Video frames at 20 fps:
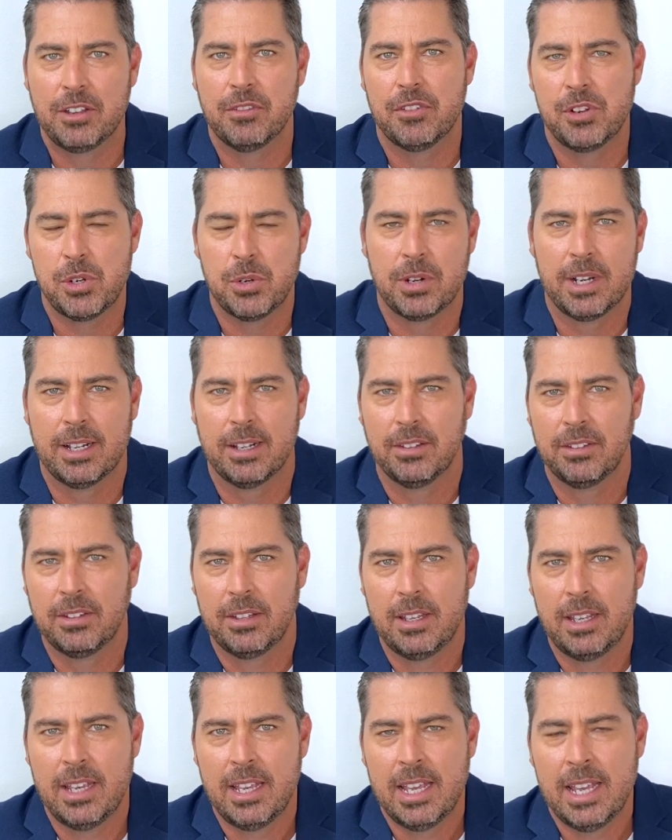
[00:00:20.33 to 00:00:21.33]
you for joining us.
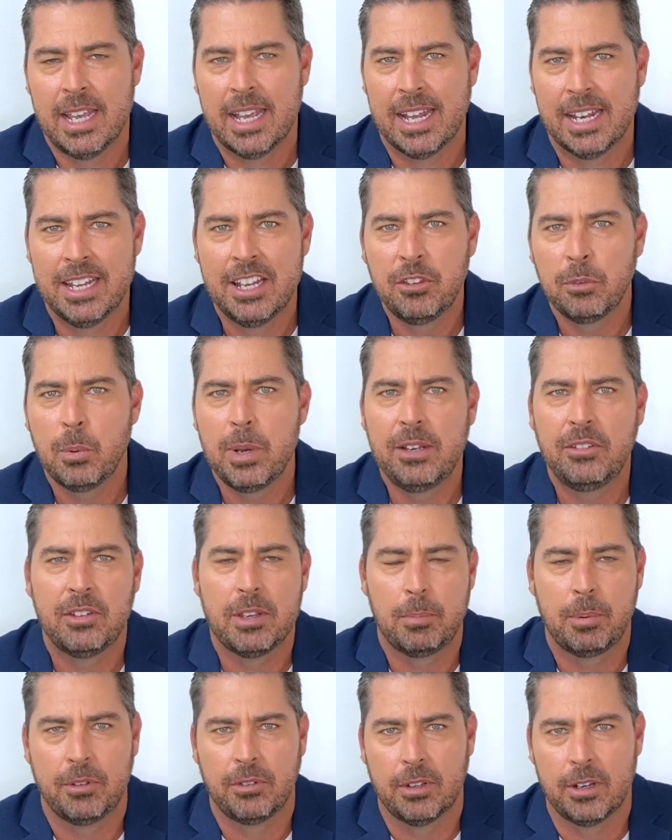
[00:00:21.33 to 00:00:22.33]
In this week's
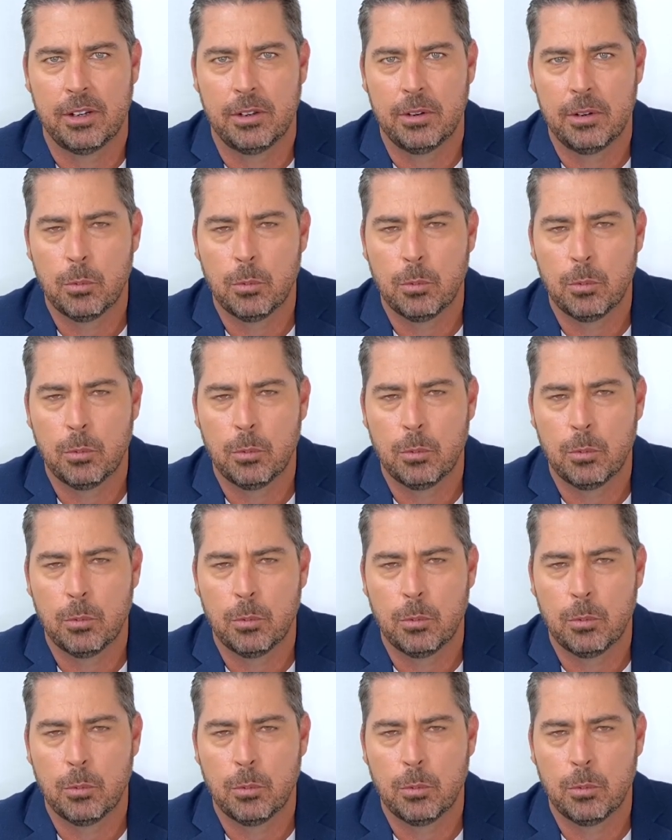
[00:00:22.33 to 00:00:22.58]
episode,